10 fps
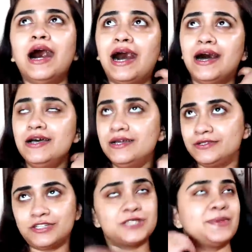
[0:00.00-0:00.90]
Uh,
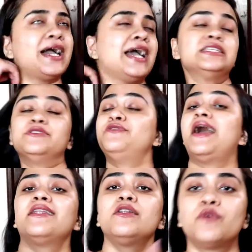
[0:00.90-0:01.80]
trust me, guys, the
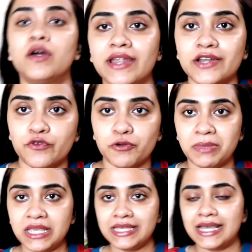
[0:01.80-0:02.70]
final verdict
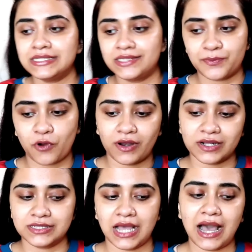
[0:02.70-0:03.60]
would be yes, the
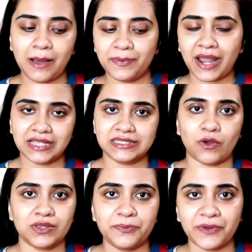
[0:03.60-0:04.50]
products are priced
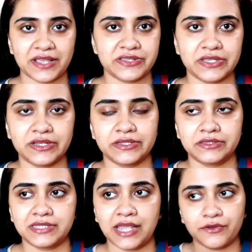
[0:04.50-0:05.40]
on the
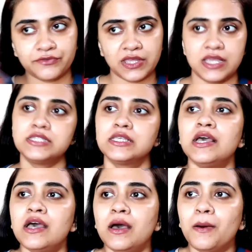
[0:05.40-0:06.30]
pricier side of things,
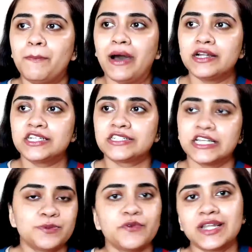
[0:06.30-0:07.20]
but
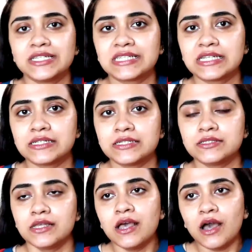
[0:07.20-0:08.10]
trust me when I say
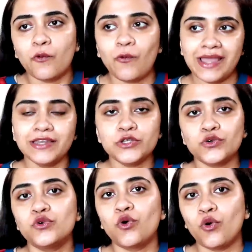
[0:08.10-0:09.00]
this, when
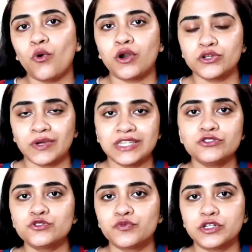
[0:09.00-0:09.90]
you go or when
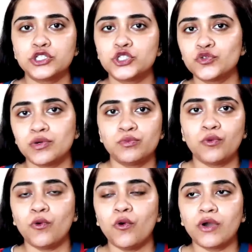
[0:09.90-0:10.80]
you switch to a
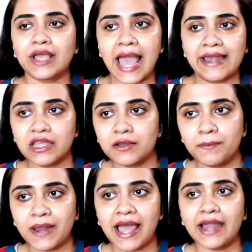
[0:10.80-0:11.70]
more organic
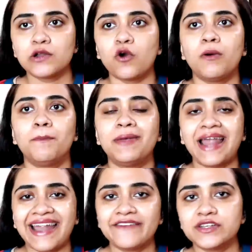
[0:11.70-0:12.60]
brand or
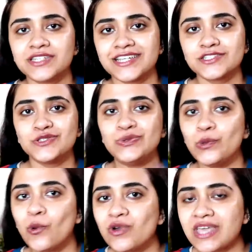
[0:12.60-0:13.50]
brand which has
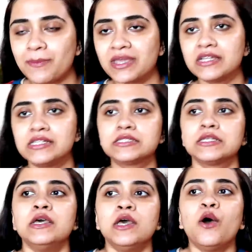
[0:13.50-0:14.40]
no chemicals,
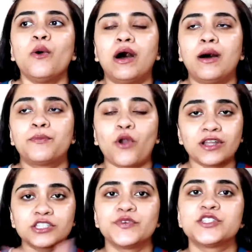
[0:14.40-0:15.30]
uh,
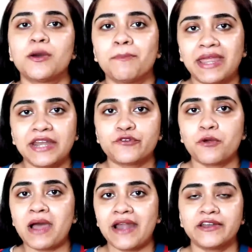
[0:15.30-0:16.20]
products which are made
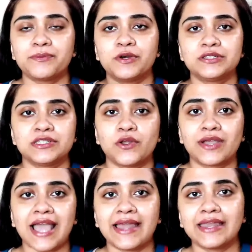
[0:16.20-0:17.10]
from one hundred percent
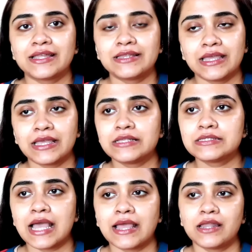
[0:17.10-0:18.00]
organic
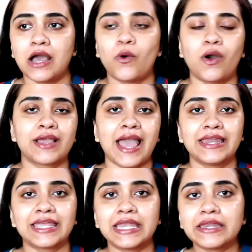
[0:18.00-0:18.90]
things and
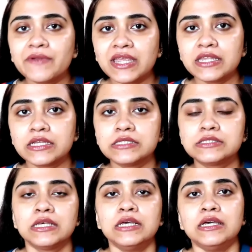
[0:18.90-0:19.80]
organic
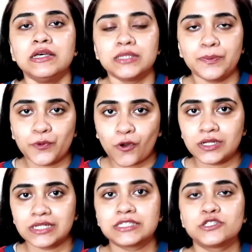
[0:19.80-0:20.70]
ingredients, the
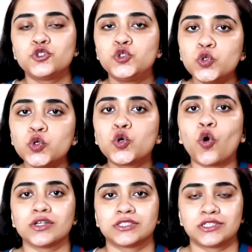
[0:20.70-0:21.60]
products do
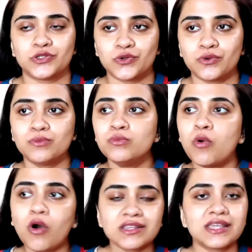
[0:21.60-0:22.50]
cost, you know,
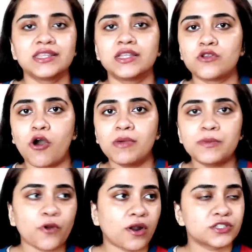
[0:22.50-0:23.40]
more than the
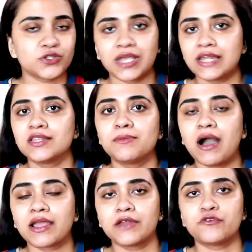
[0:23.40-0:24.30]
normal products you get in the
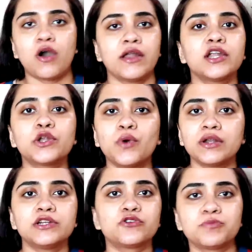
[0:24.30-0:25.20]
market for one hundred, two
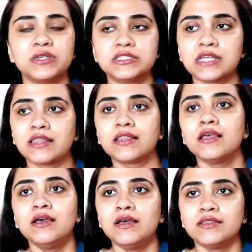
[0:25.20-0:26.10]
hundred rupees,
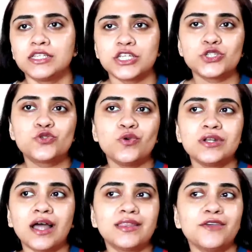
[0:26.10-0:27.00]
and they just do
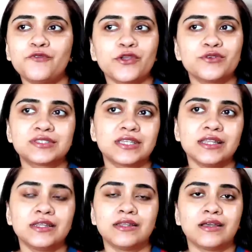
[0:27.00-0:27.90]
nothing for your
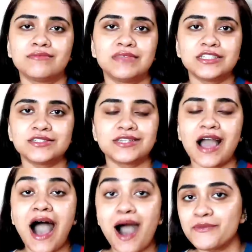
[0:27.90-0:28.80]
skin. They just
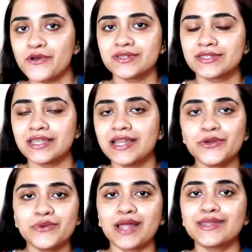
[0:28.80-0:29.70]
harm your skin
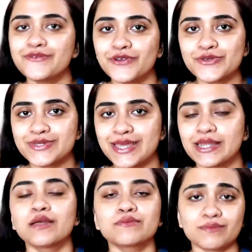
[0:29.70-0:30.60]
and do nothing for your
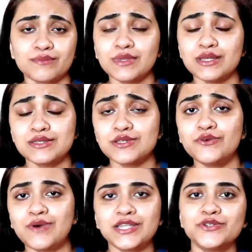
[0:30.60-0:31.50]
skin.
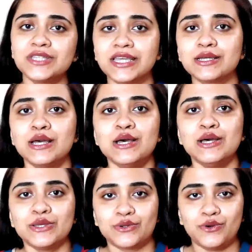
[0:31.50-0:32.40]
So why do you think,
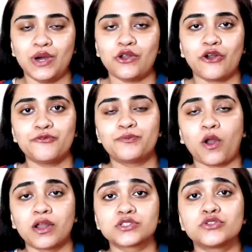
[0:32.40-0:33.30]
you know, a lot of
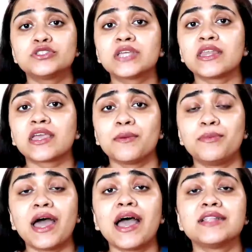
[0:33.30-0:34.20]
products, good
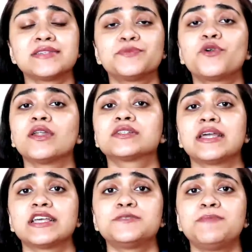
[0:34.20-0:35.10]
skincare brands and
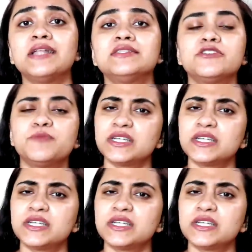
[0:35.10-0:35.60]
products are expensive?